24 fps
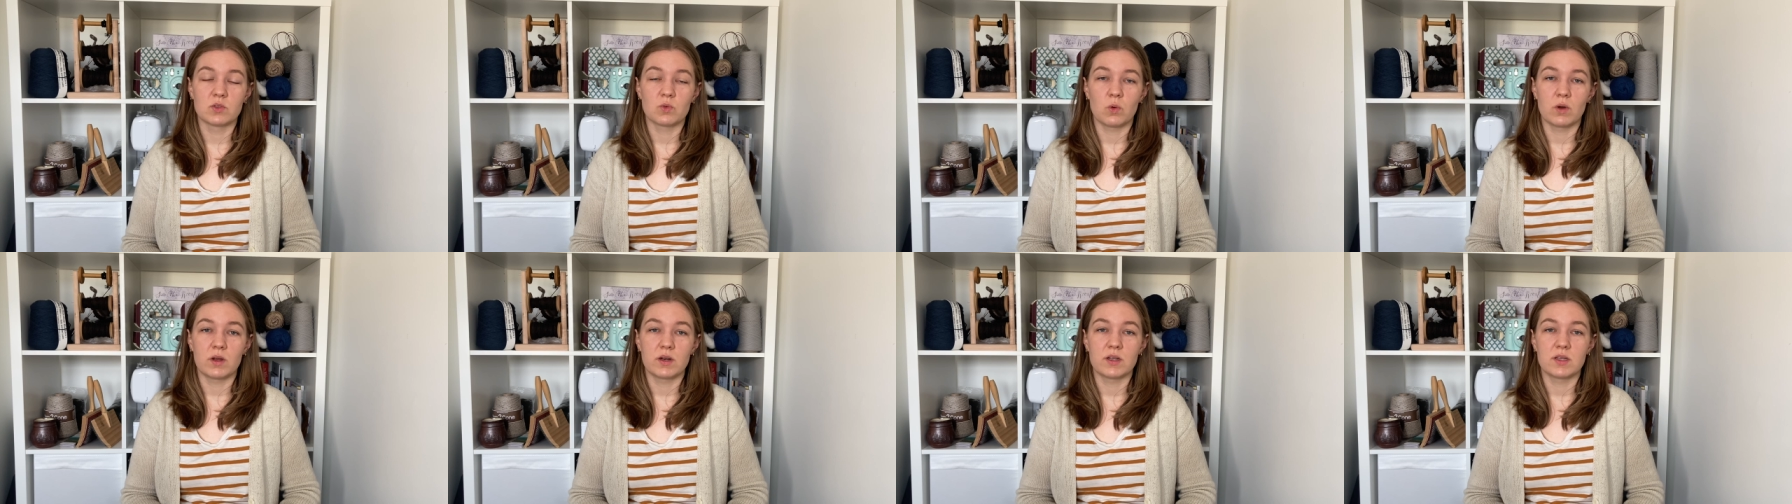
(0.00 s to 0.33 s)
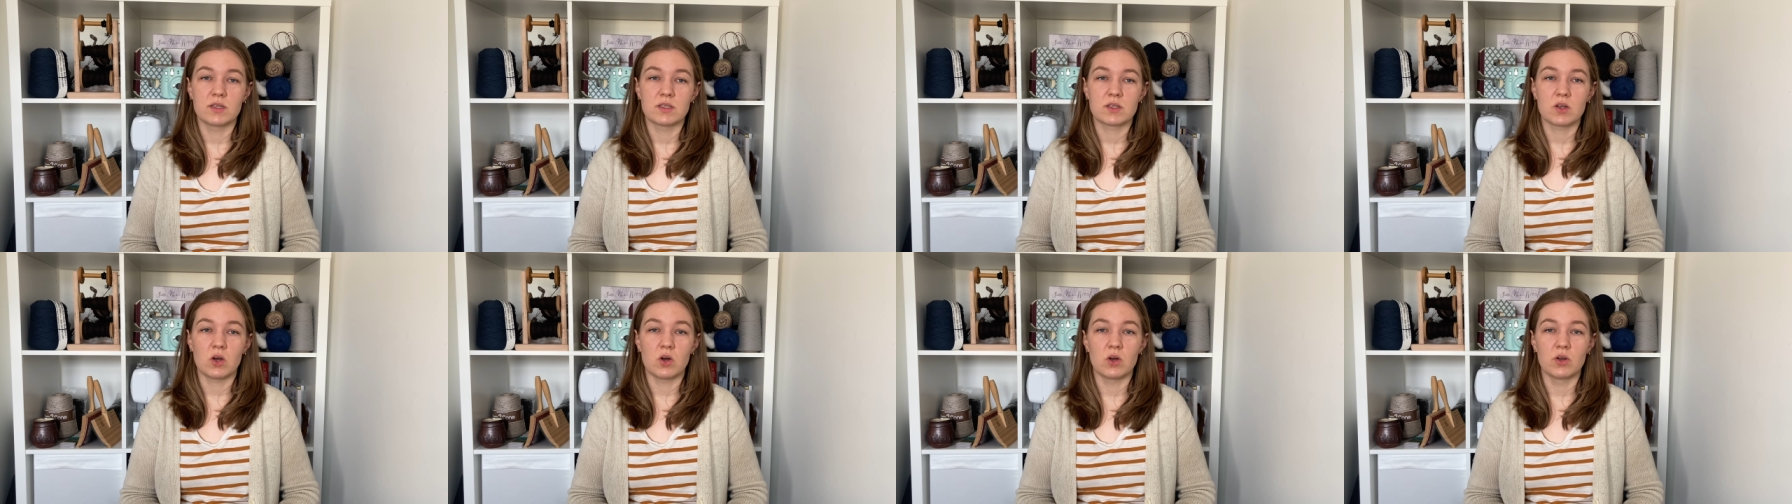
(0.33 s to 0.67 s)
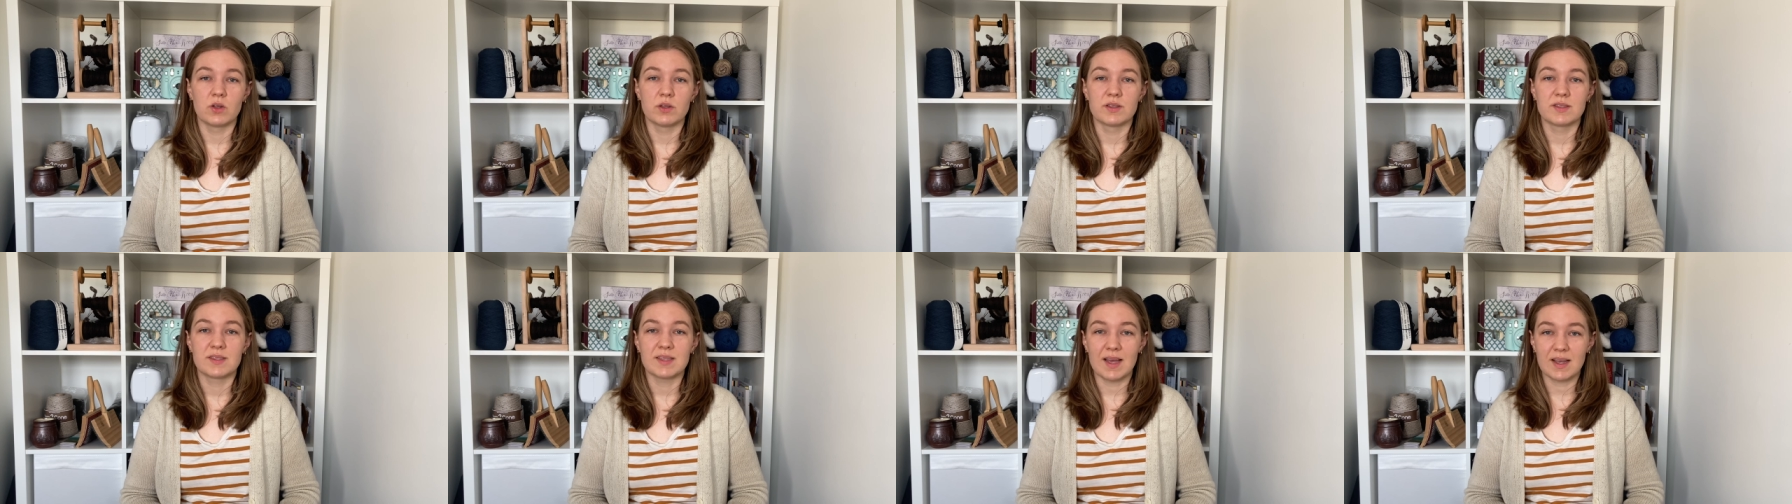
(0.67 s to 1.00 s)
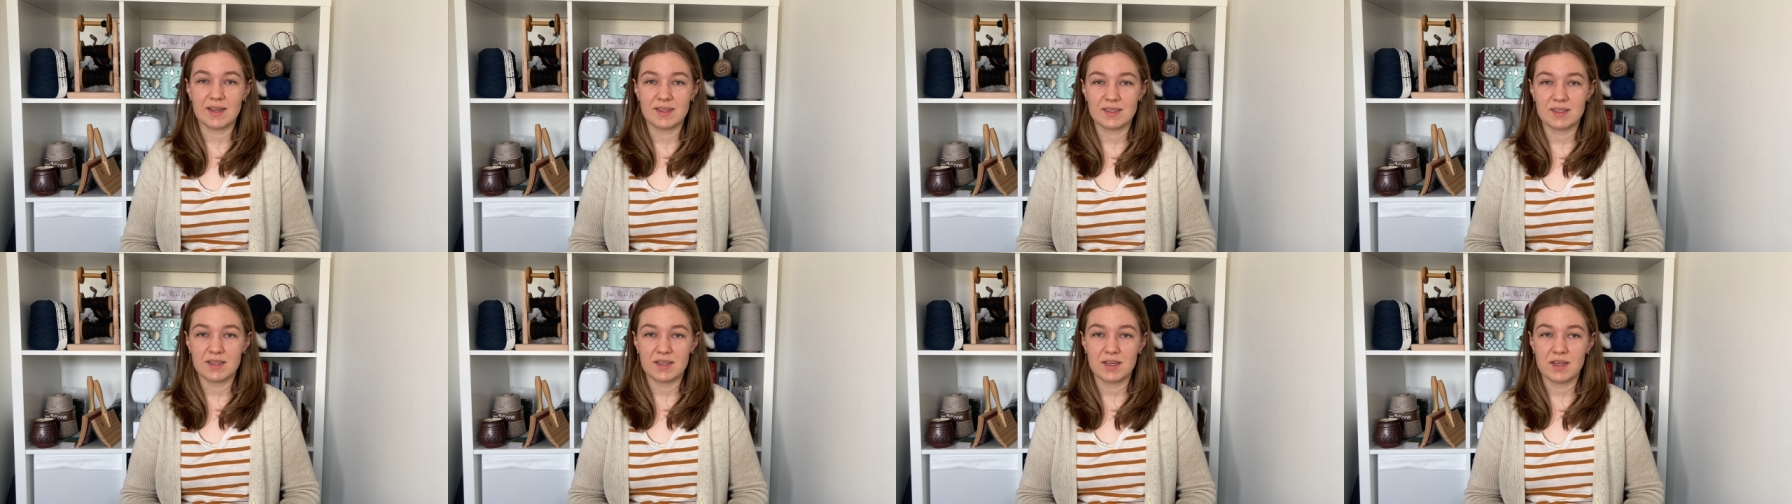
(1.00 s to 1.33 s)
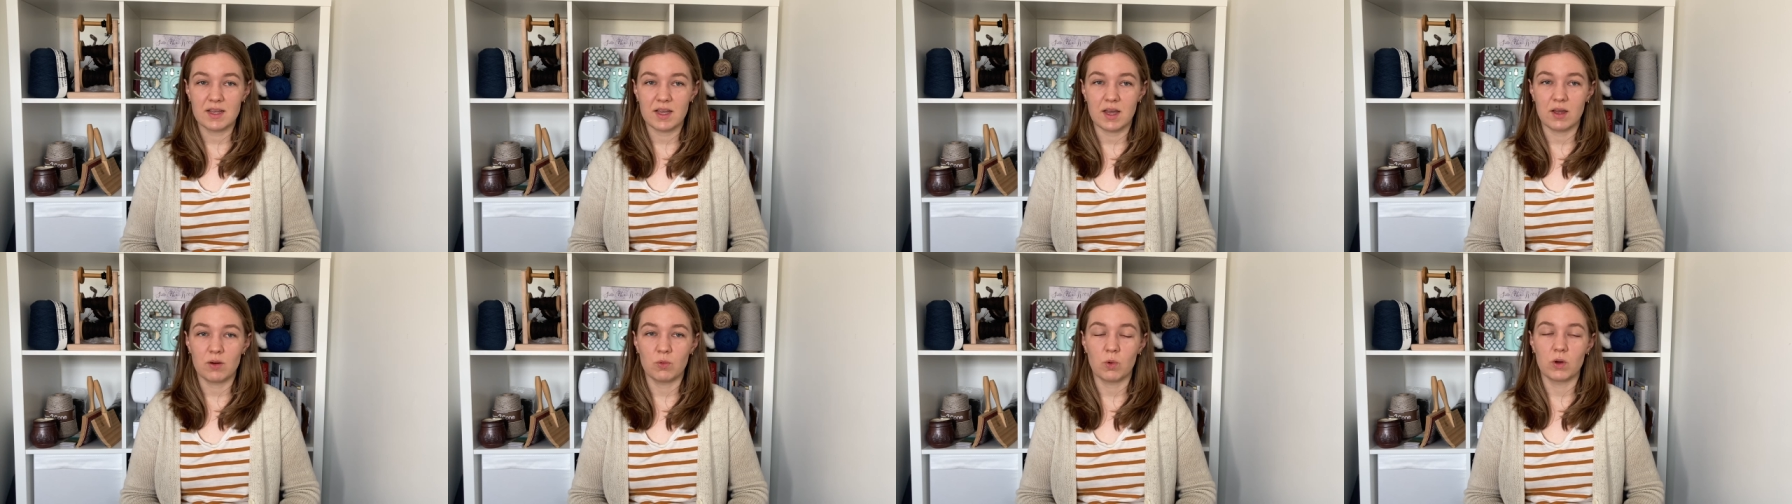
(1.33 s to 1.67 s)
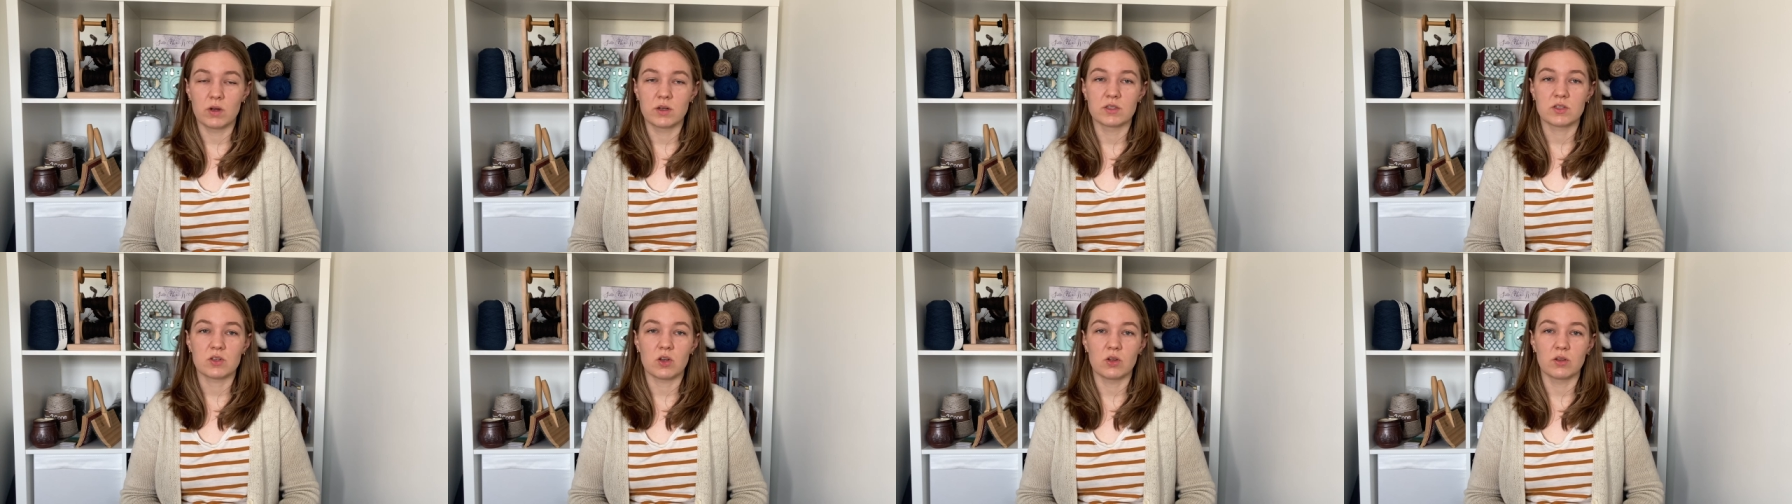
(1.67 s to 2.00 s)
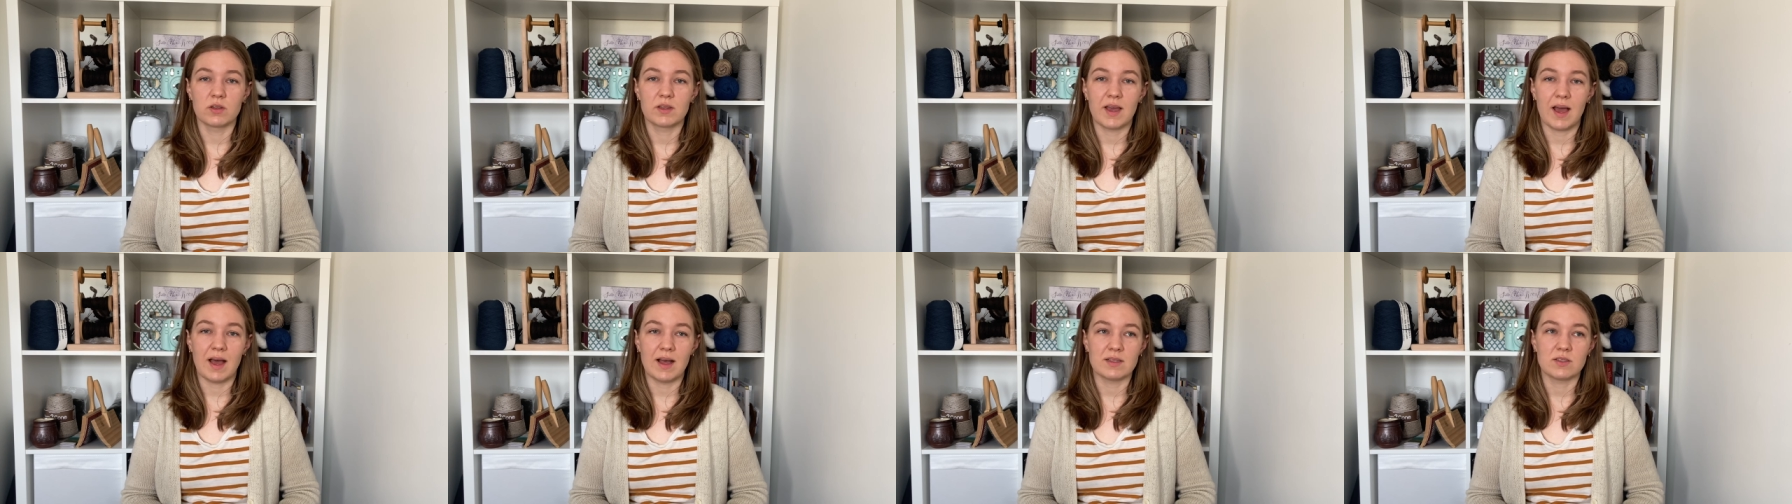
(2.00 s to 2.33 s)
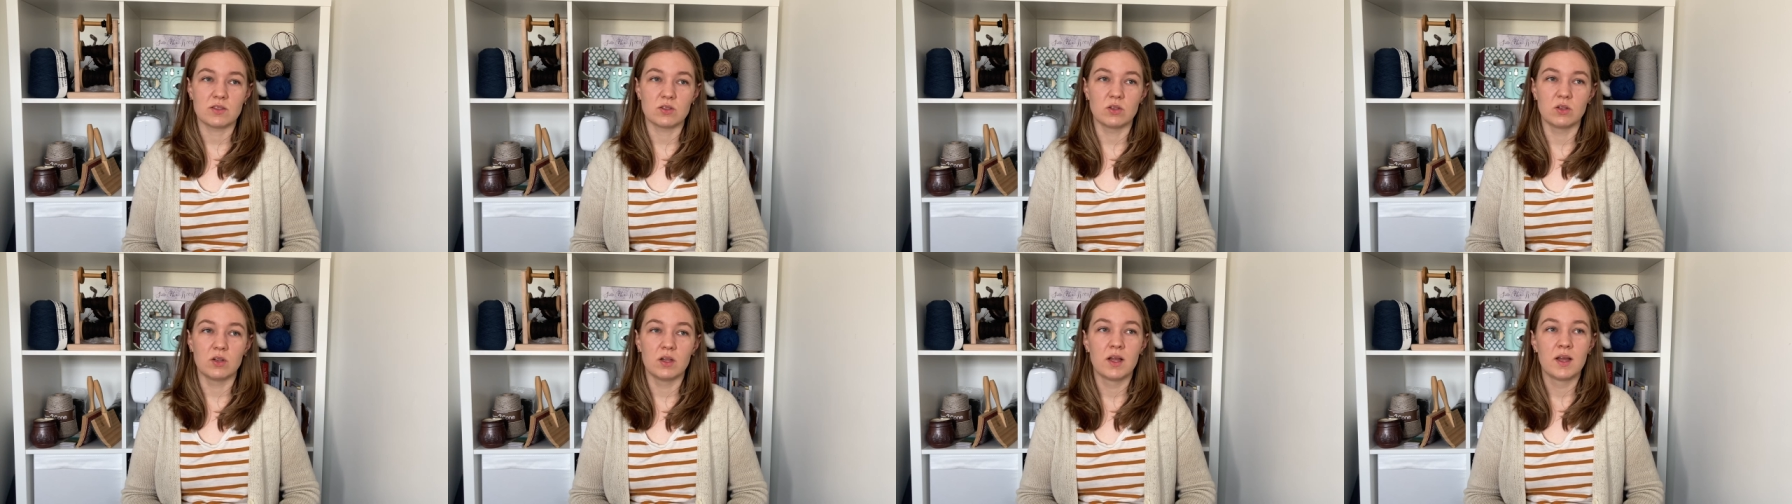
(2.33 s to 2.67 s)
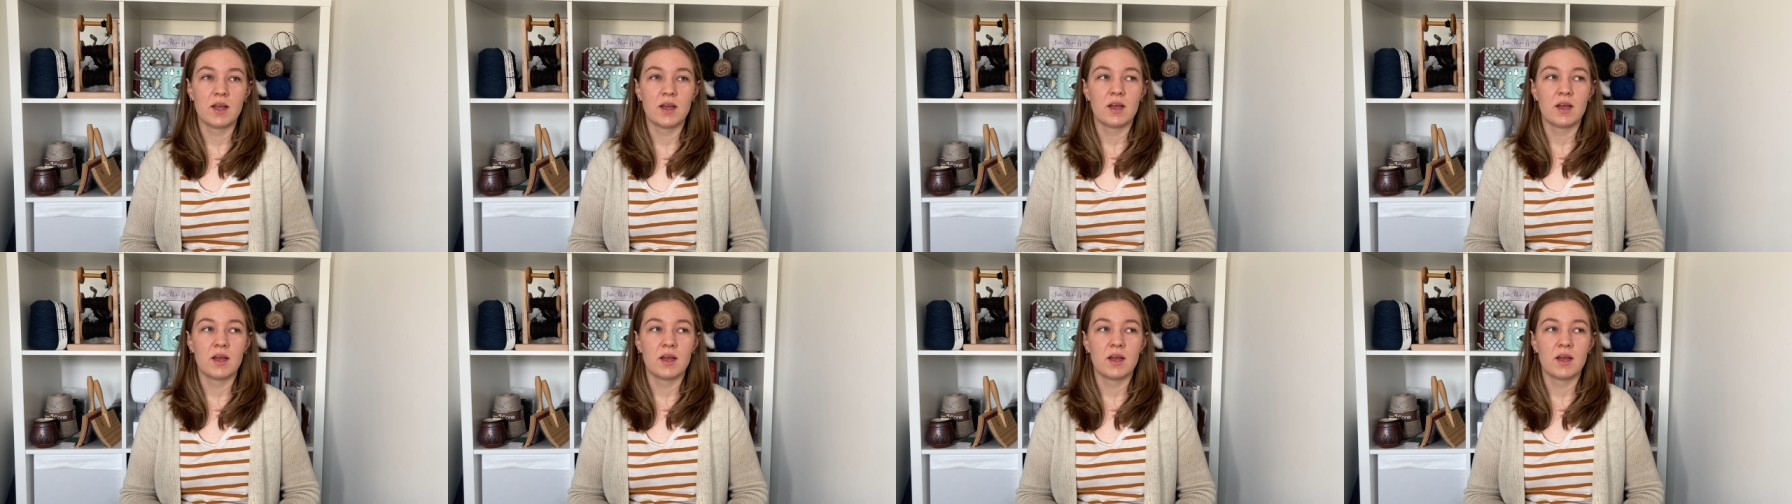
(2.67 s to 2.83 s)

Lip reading: One is called Saxony and one is called Castle.